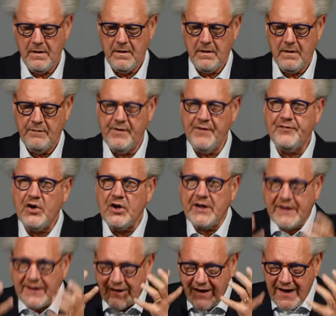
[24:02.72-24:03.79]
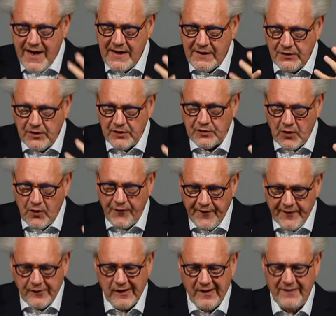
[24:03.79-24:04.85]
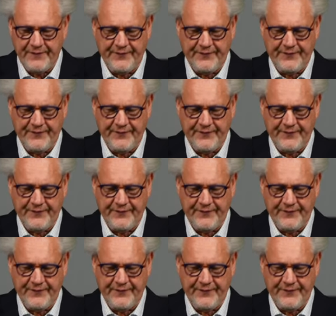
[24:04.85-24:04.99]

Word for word: with the greatness of His love